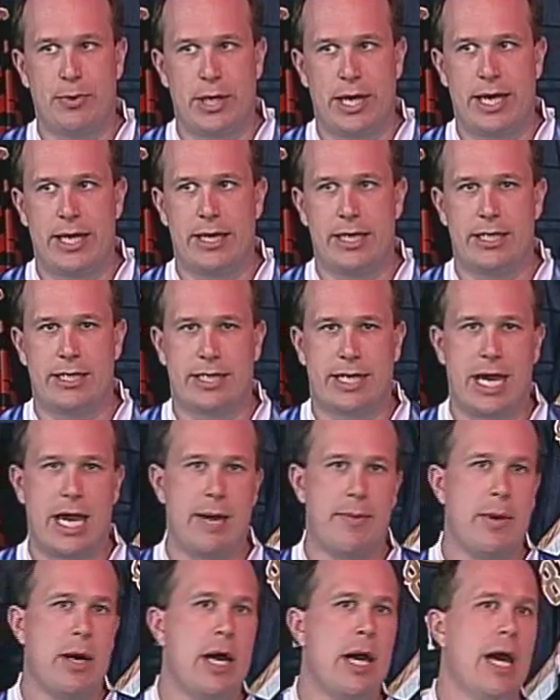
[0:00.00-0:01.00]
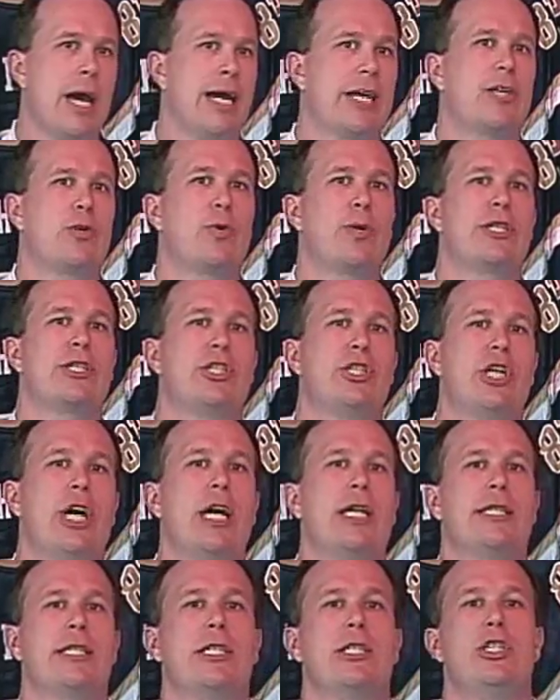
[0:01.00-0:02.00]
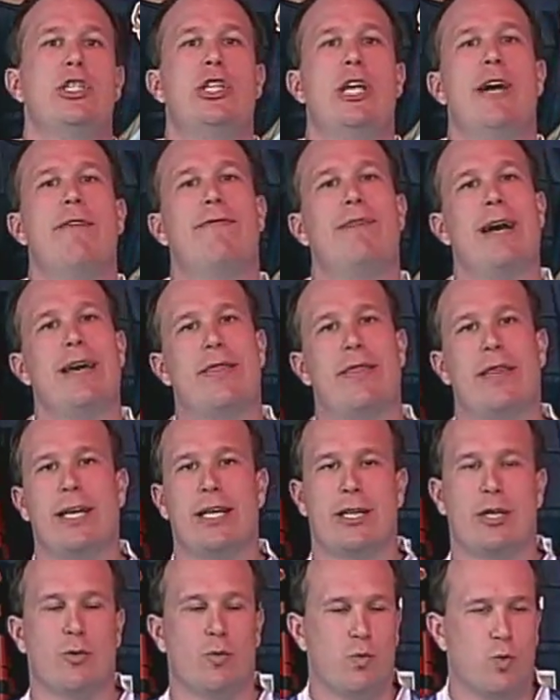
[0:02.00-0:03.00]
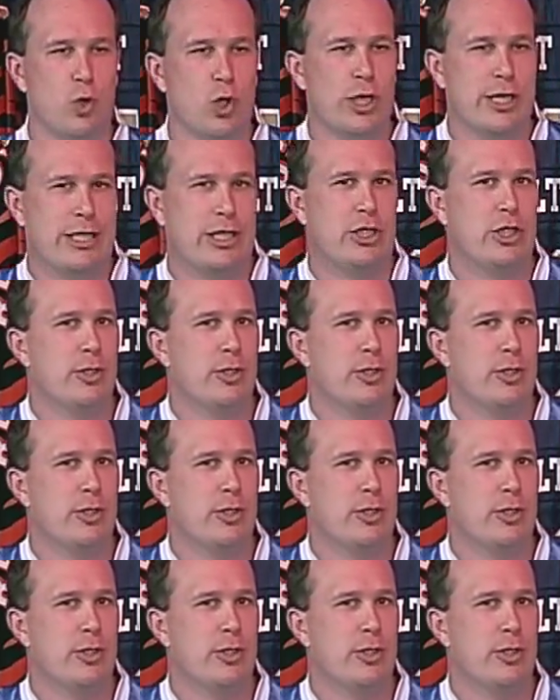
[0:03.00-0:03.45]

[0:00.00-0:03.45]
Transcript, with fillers: play in this game. And Chris Johnson, Jeff, I think the Rook